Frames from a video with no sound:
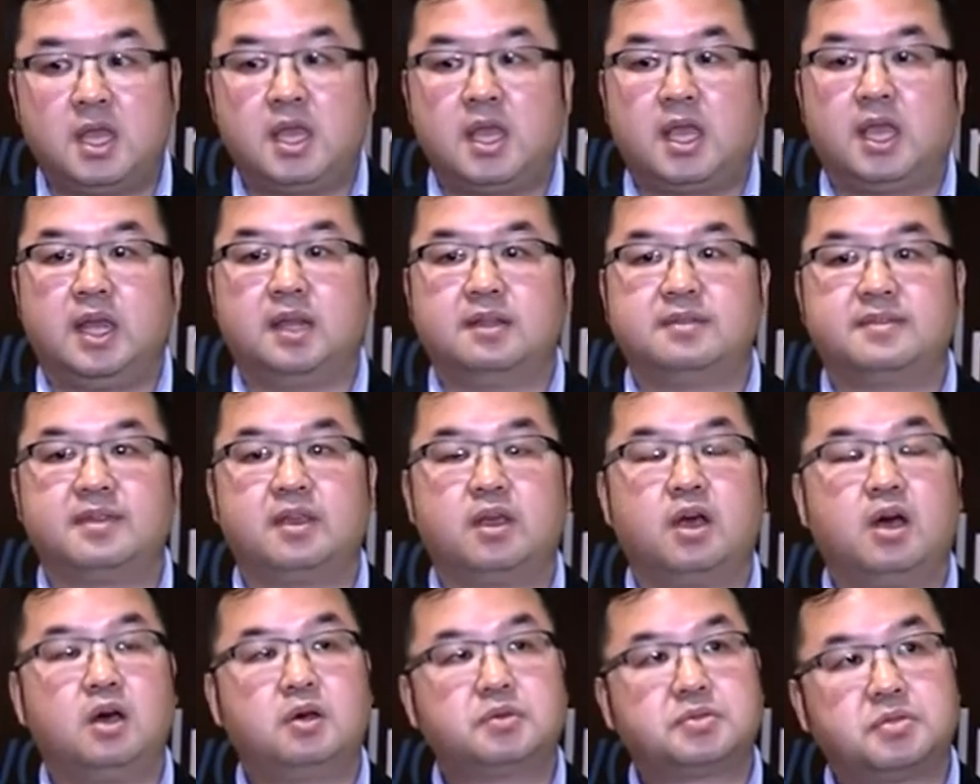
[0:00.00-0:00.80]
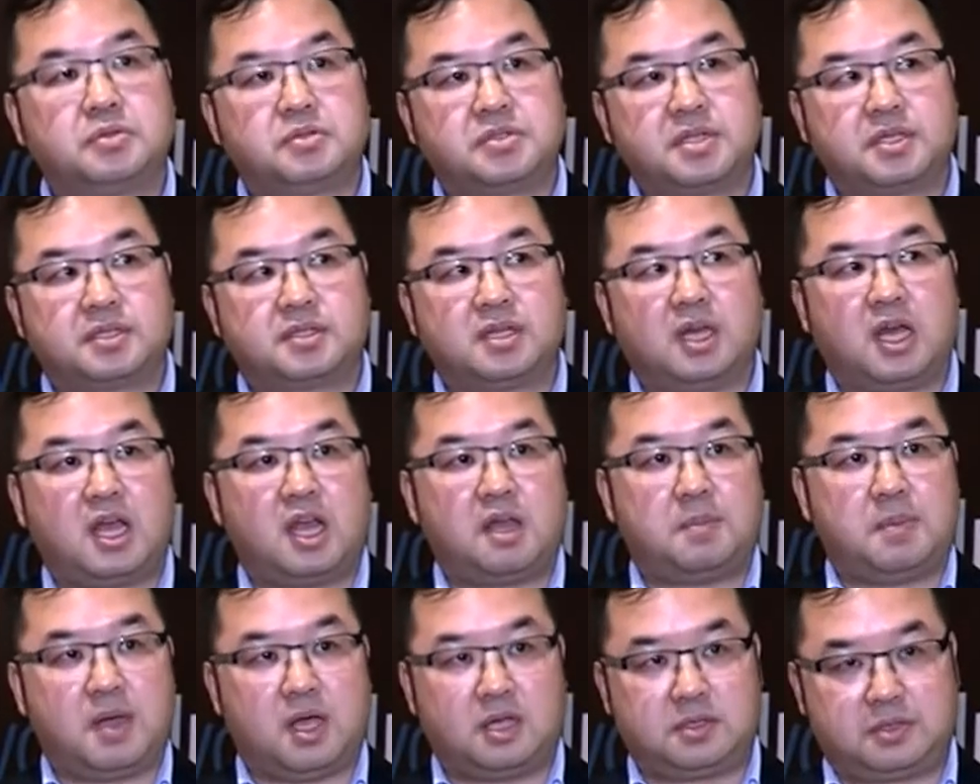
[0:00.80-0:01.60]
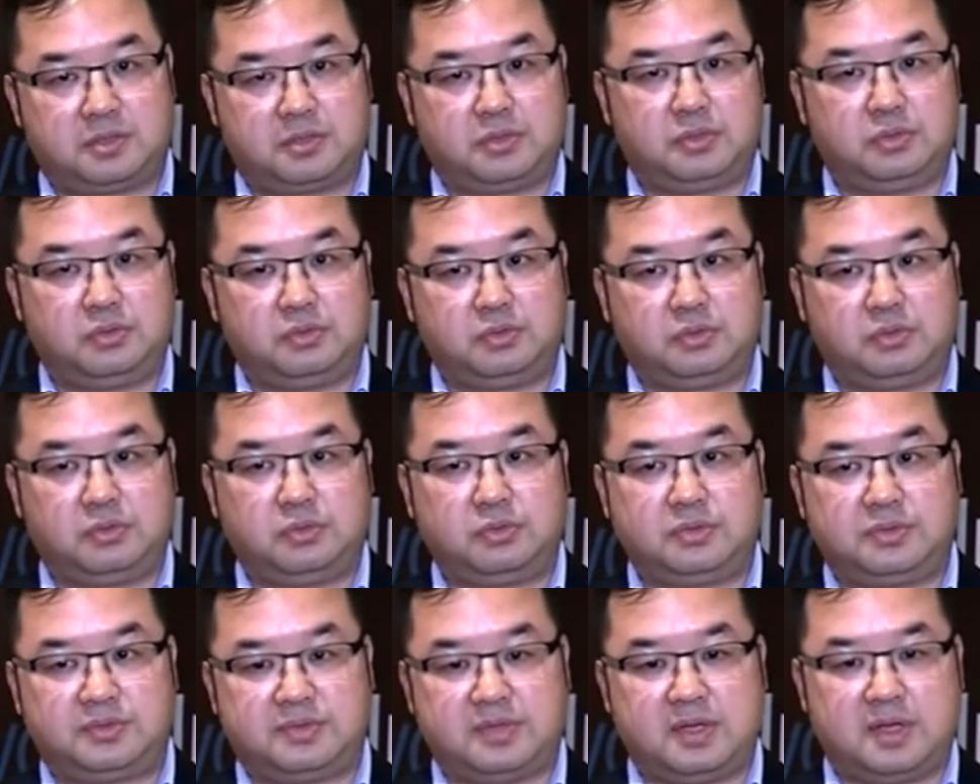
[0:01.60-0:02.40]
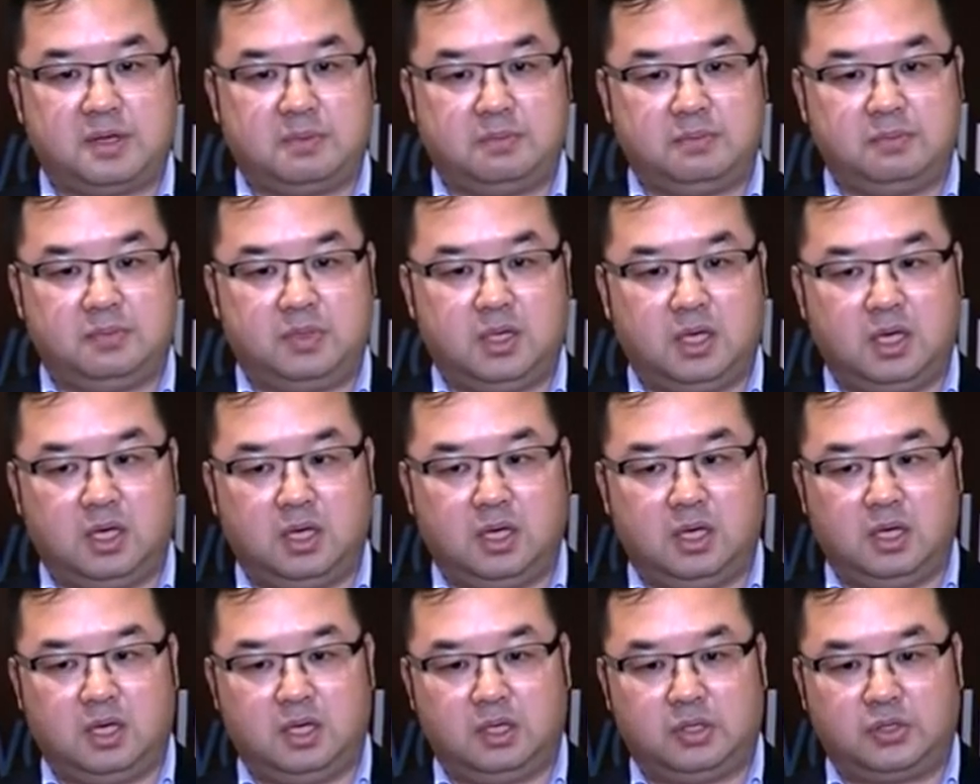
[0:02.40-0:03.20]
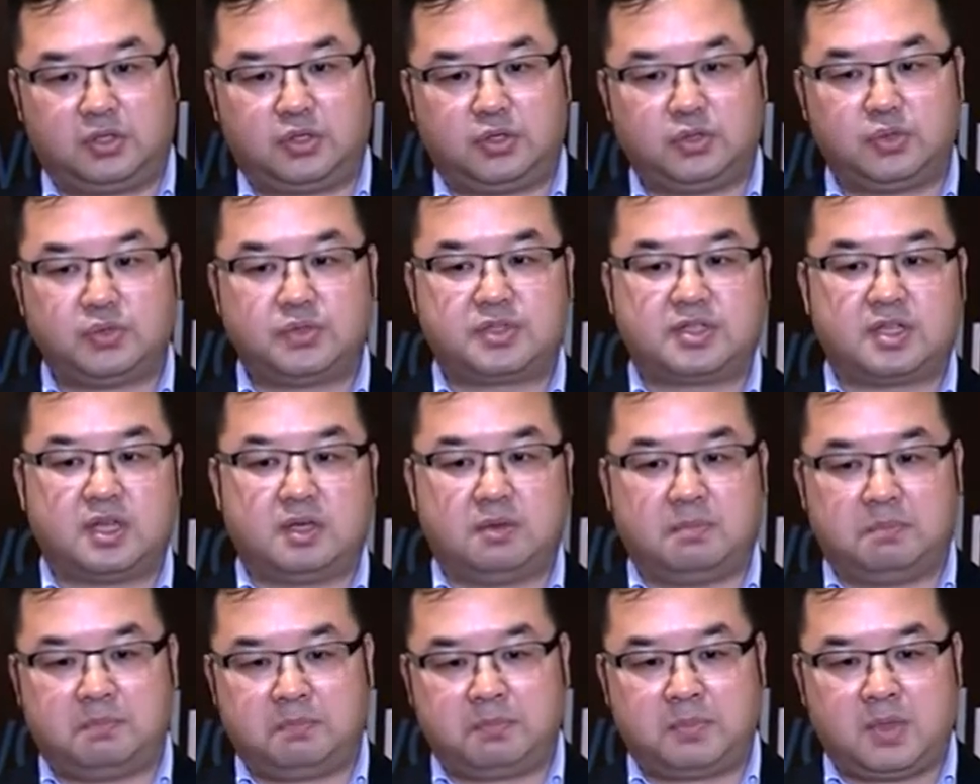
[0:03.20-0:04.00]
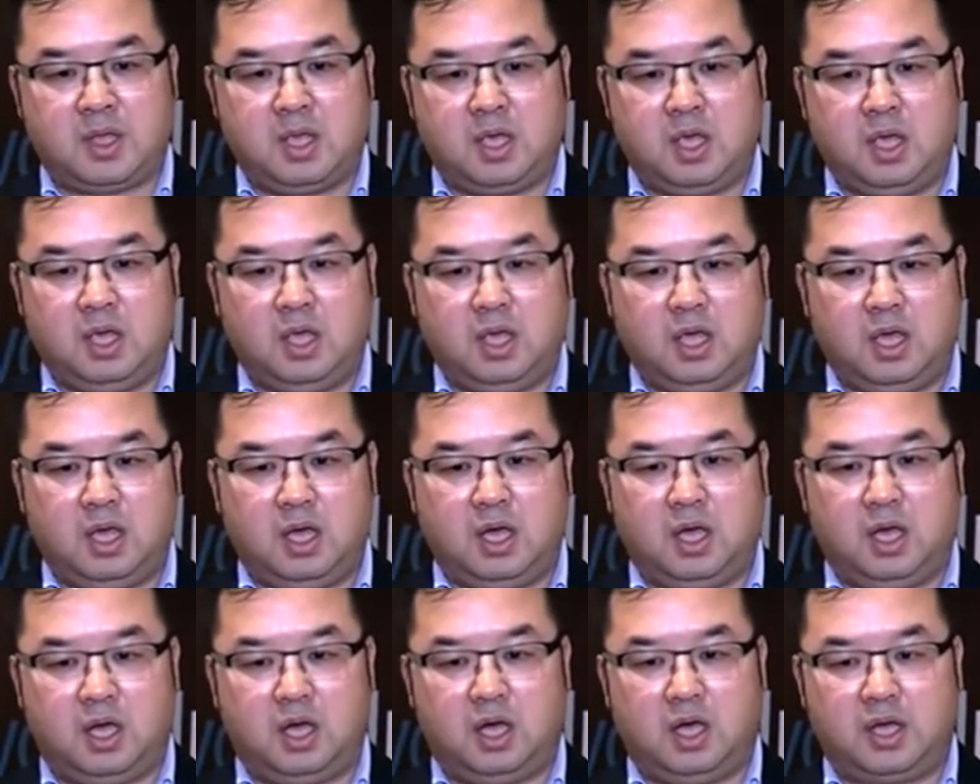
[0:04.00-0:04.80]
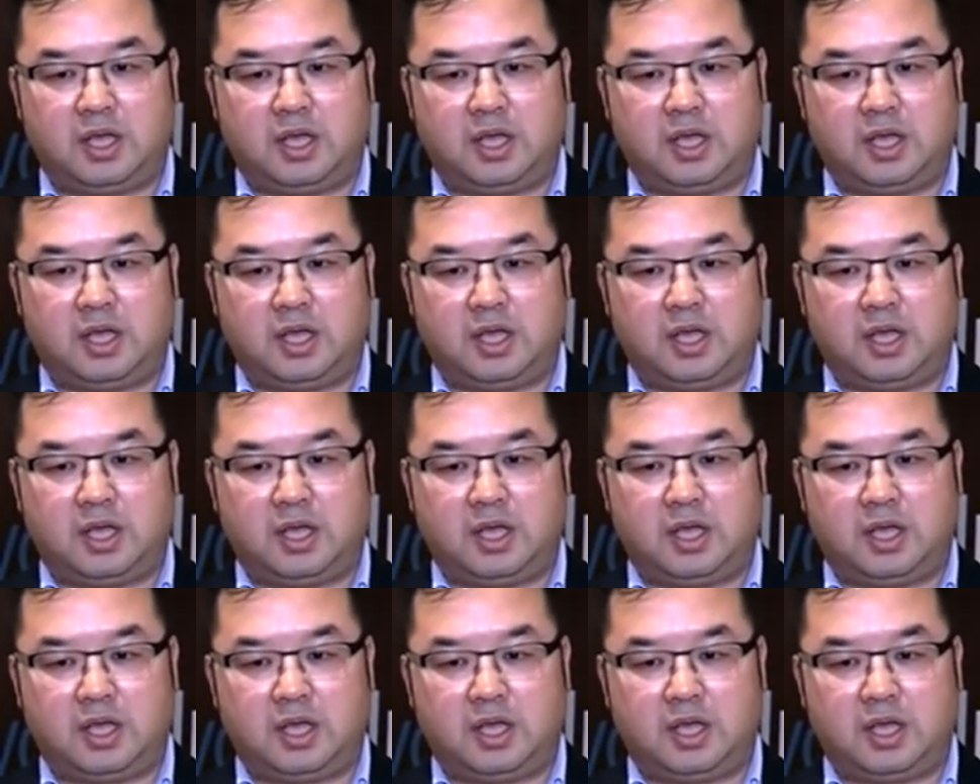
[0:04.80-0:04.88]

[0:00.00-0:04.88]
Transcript: and they also just help us to do some uh, do some uh,